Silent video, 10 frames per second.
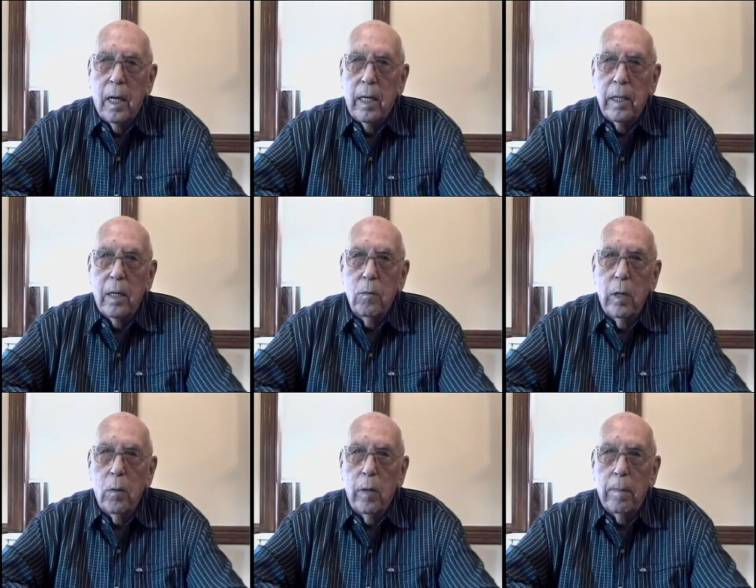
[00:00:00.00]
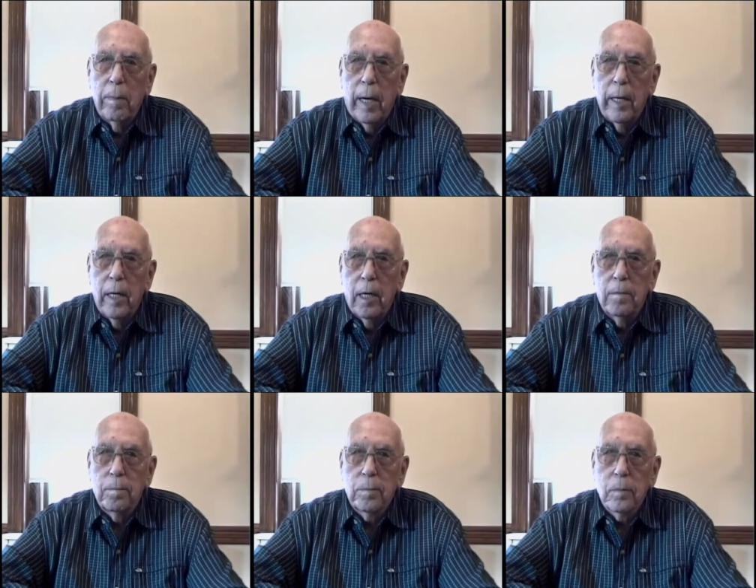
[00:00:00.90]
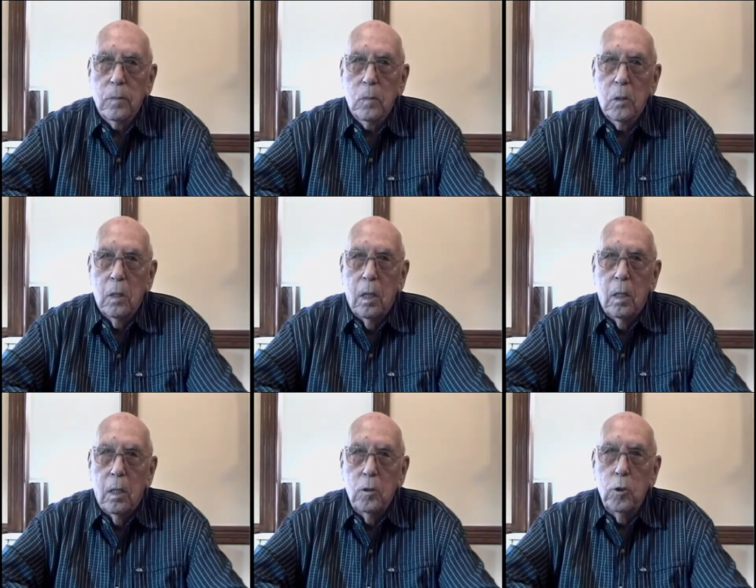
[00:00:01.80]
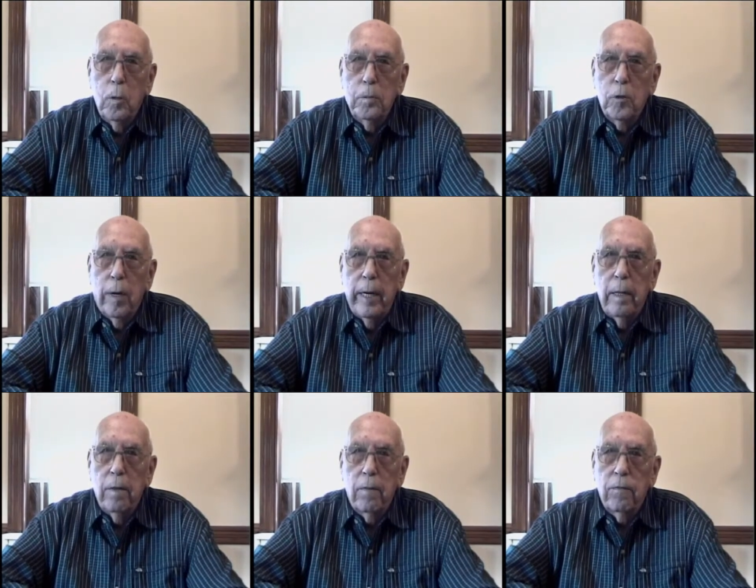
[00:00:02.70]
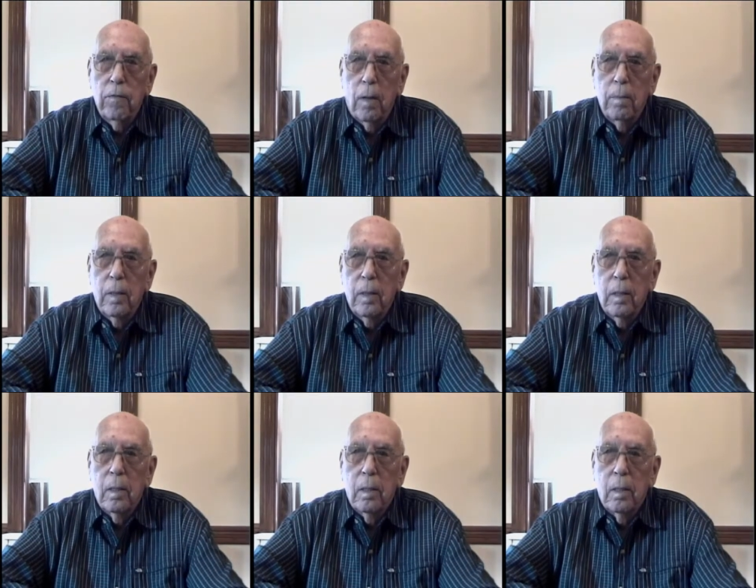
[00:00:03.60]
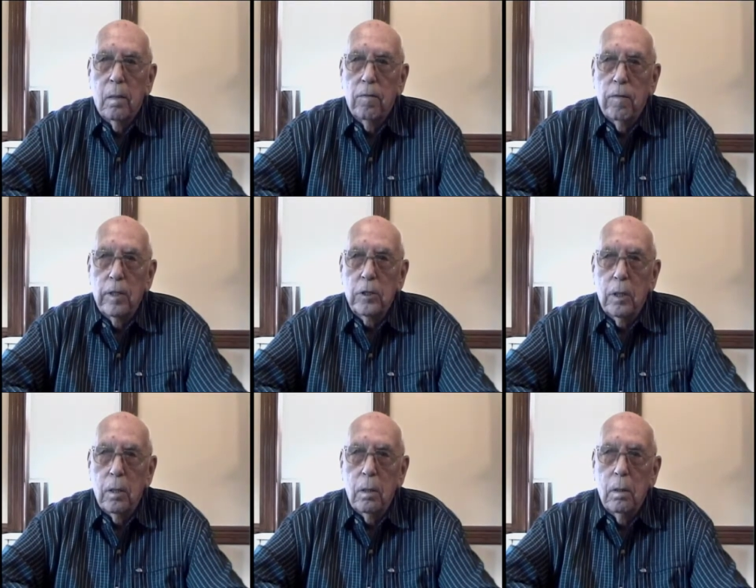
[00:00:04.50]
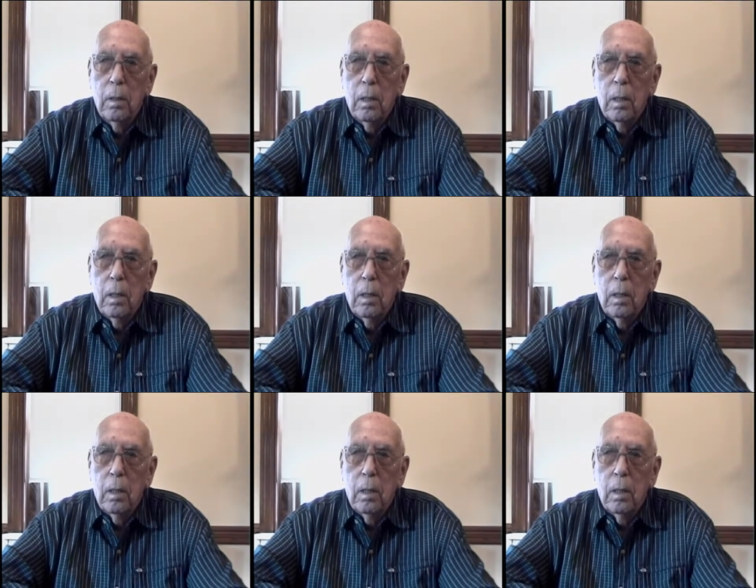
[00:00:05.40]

And then we went by troop train from Frisco